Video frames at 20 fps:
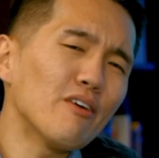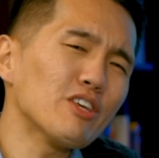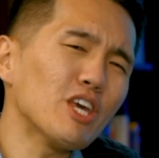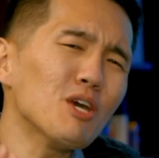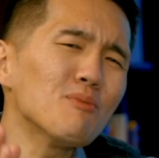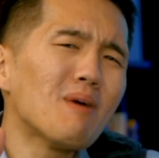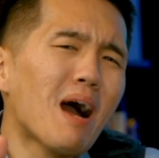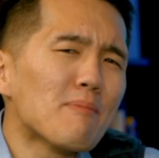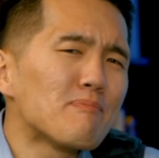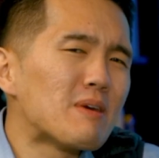
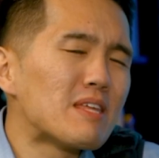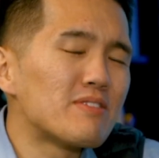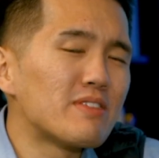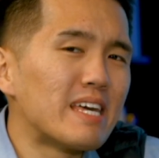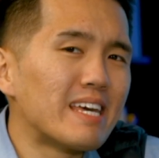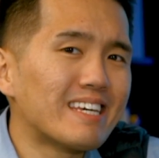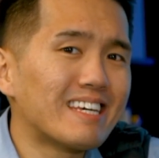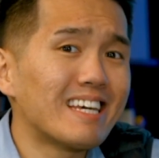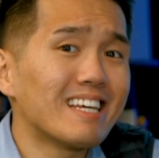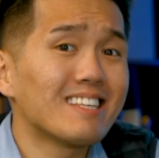you might be
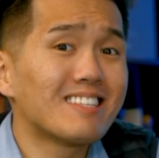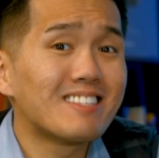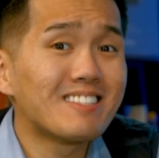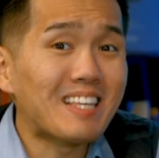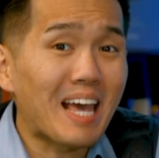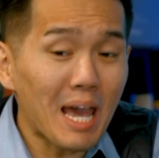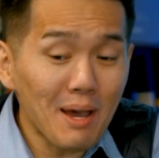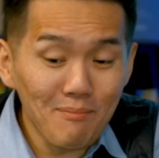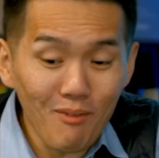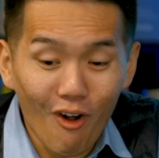thinking,
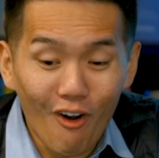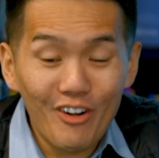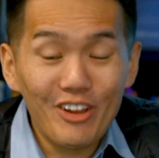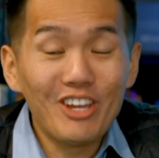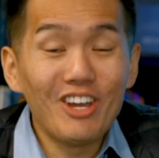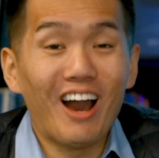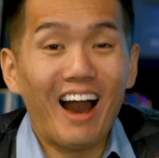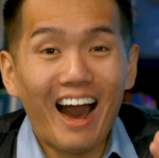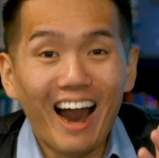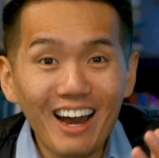Sam, are
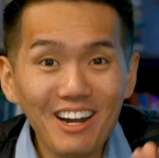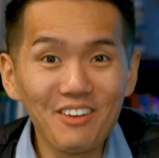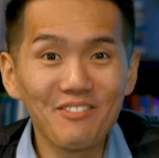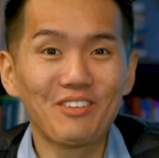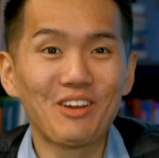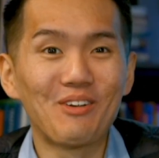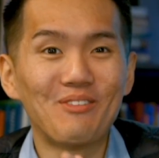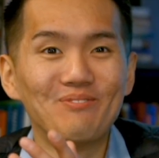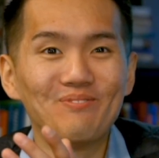you out of your